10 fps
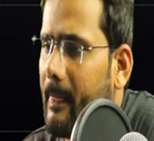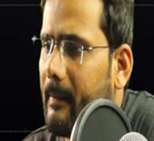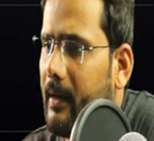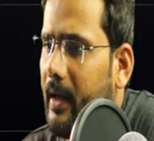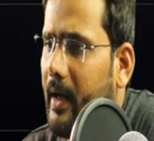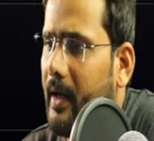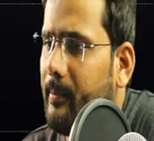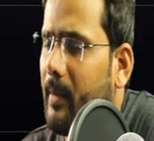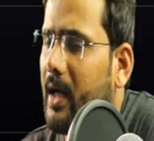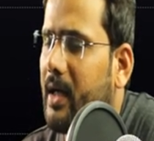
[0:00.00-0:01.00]
And
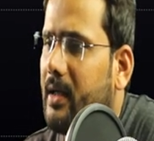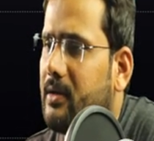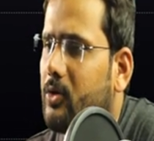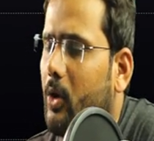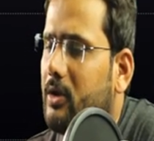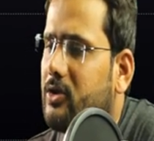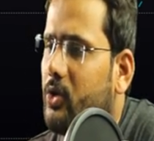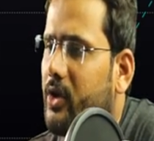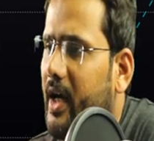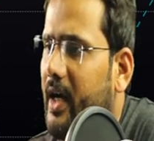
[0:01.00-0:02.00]
market is also
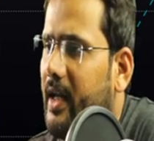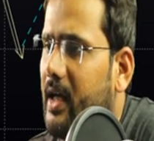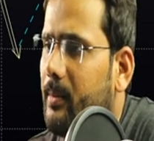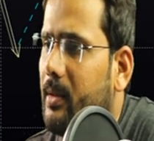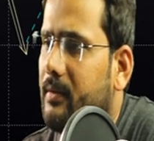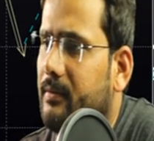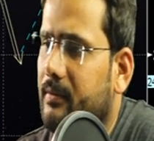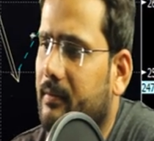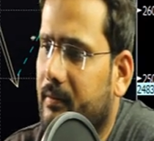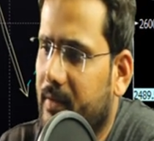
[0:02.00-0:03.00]
trading above
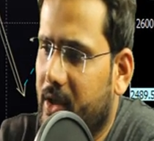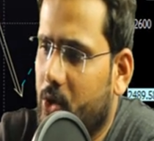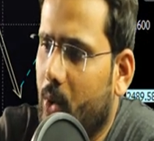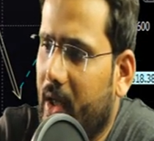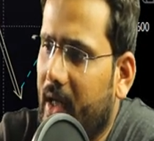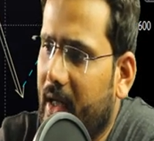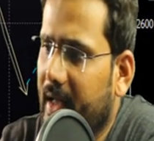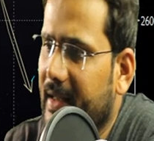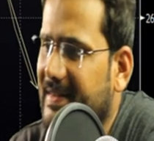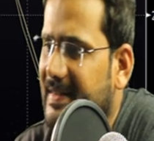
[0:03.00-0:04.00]
the 200-day
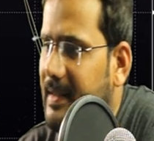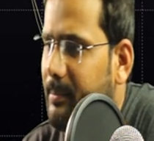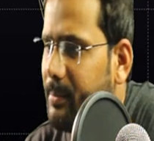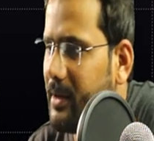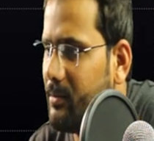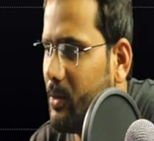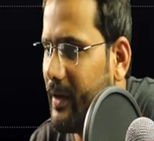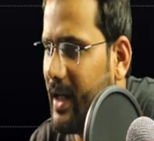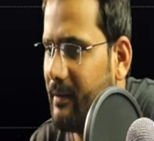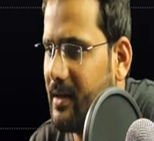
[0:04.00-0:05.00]
simple moving
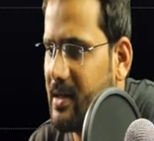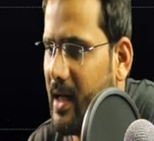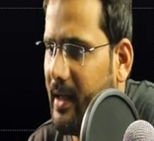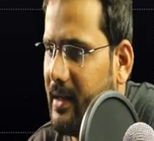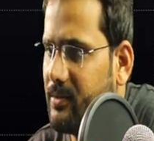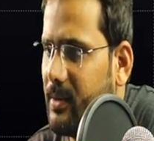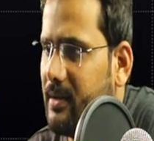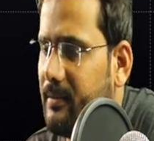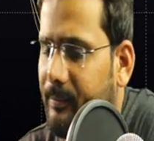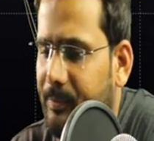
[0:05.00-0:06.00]
average line as well.
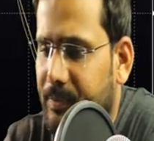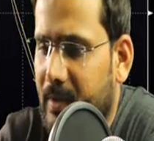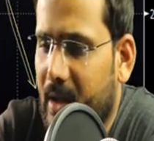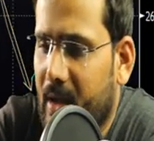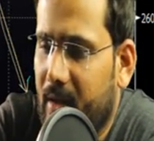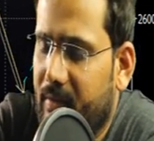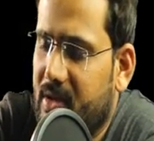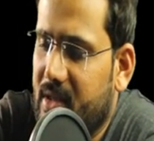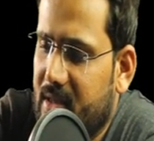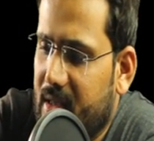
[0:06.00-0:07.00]
We
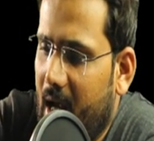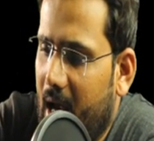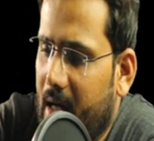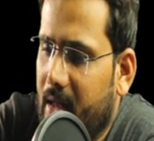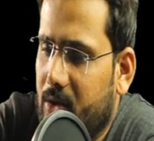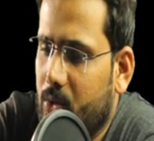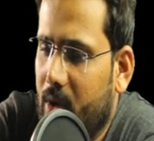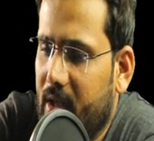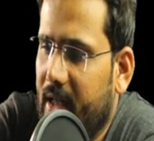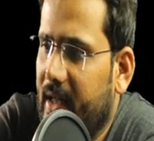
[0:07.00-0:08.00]
just add a
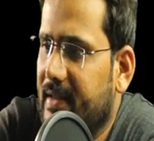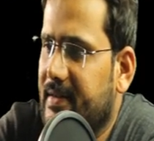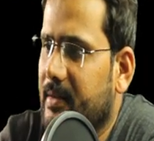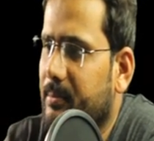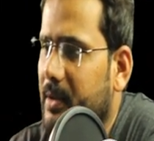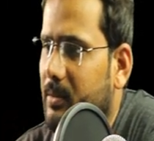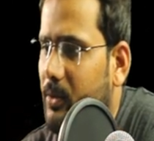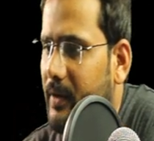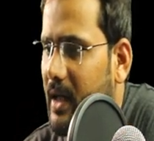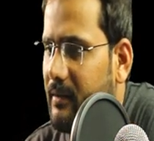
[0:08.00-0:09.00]
200-day simple moving
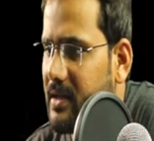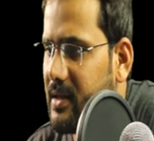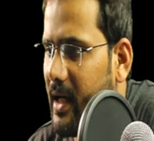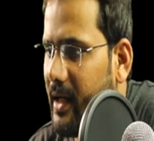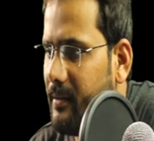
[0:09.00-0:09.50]
average line,